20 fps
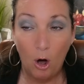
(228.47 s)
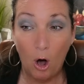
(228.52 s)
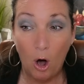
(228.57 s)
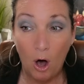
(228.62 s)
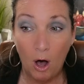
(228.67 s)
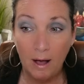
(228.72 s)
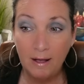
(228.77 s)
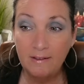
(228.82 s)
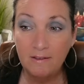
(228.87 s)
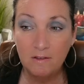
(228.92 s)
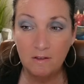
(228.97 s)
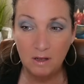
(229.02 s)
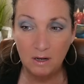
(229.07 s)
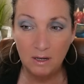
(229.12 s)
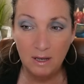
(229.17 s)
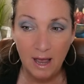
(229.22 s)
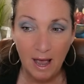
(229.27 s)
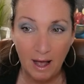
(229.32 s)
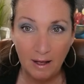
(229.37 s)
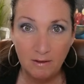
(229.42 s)
Austin,
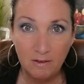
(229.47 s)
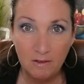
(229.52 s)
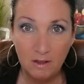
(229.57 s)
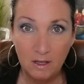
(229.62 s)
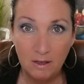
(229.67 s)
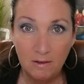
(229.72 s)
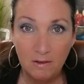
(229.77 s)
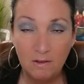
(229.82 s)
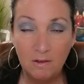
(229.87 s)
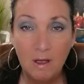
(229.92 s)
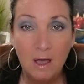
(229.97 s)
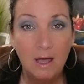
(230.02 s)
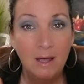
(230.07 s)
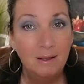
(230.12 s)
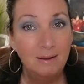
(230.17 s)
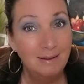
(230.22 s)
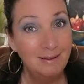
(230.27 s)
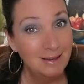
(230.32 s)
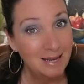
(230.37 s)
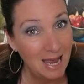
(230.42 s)
Texas,
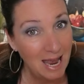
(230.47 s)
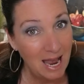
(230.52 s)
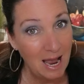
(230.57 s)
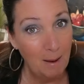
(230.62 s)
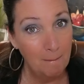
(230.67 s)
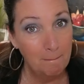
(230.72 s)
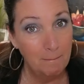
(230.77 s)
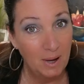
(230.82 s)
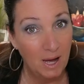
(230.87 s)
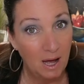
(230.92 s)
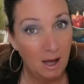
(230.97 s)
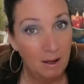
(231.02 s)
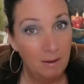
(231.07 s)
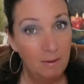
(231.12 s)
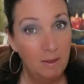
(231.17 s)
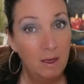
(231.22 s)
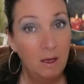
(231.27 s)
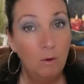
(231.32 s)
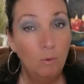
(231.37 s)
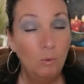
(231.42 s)
Tampa,
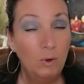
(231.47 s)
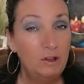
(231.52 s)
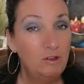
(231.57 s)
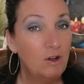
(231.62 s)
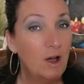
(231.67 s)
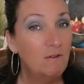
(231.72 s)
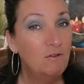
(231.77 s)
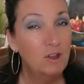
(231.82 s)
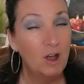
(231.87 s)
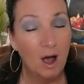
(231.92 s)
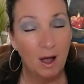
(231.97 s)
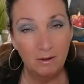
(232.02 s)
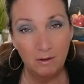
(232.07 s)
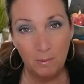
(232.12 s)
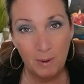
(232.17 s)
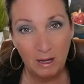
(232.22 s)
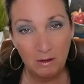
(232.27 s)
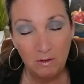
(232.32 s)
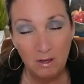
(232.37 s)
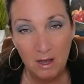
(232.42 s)
which I've talked
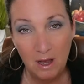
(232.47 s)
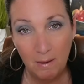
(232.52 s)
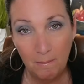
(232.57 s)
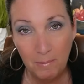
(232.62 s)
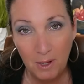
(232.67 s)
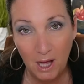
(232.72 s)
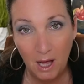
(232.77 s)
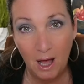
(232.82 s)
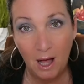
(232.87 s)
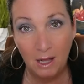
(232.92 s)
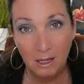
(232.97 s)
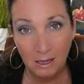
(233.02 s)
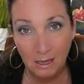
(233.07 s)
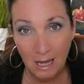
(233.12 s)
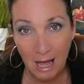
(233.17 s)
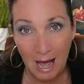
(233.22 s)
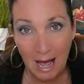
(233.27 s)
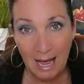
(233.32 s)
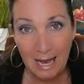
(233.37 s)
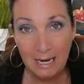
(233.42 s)
about Tampa a
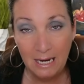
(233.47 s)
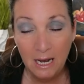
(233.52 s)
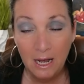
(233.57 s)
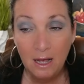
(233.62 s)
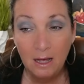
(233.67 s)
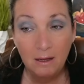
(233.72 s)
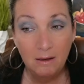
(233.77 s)
lot.